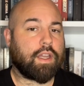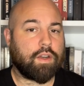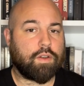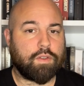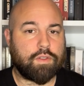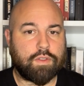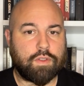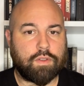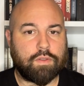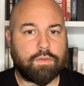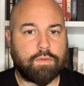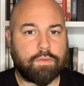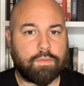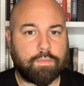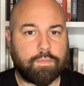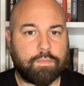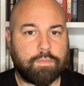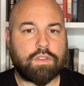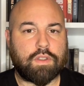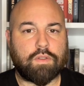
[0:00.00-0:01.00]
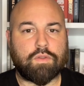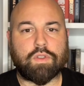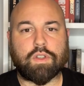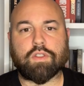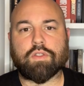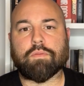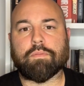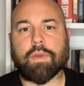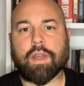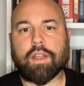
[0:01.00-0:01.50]
and also
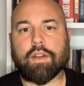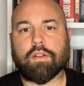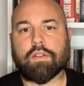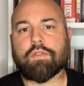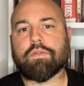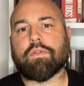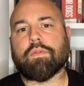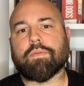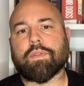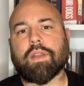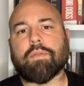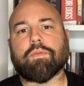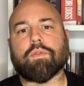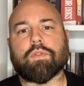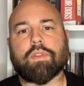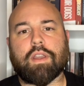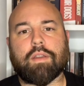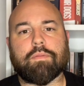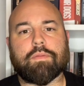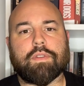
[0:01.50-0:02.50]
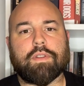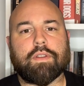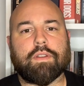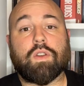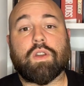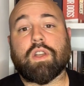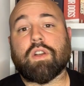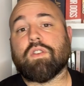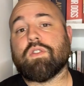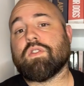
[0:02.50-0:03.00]
soundtracks and vinyls from time to time.
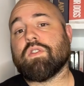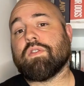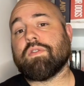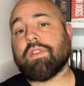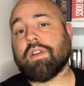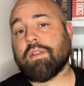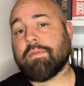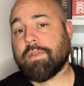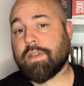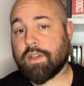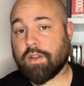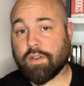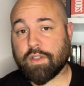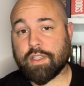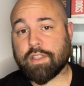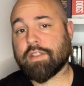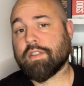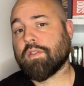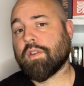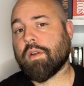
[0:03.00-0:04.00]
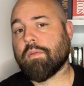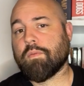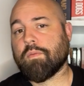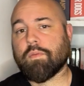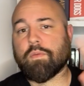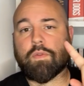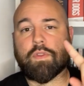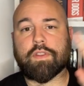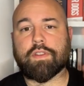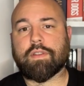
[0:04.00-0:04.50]
You can also find me on
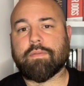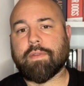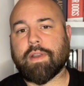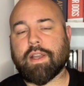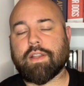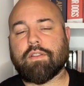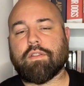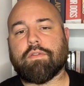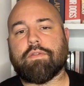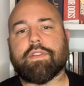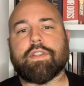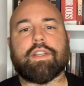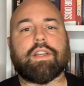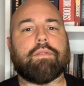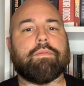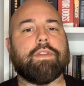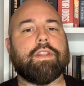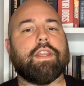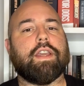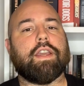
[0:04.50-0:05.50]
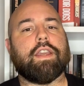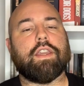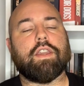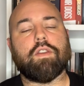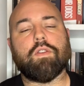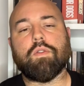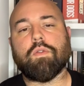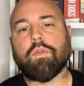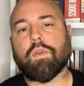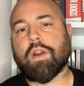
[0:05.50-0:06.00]
Instagram with the same handle, Physical Media
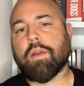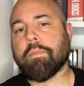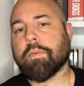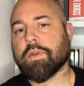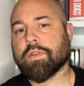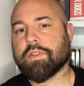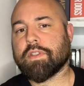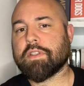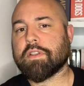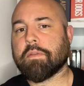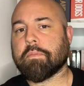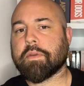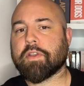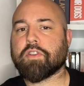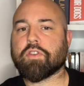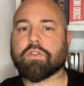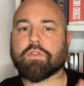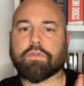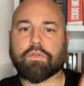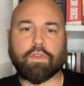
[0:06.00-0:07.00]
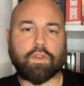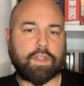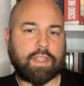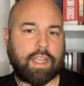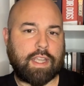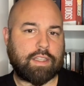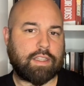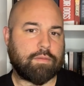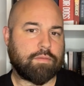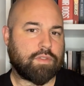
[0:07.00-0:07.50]
EU, where I post little pictures of all
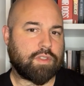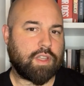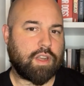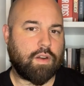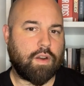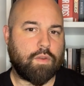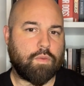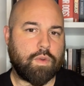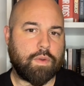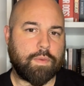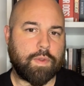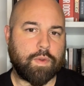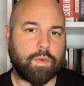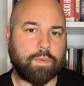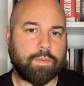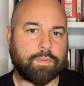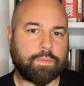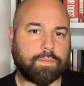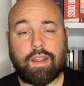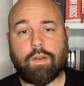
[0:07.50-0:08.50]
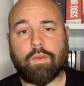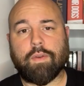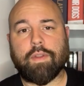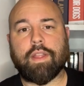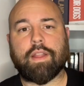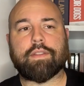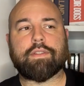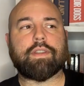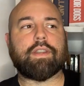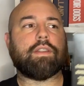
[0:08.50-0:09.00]
the items that I review. Now,
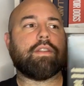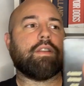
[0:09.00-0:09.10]
with that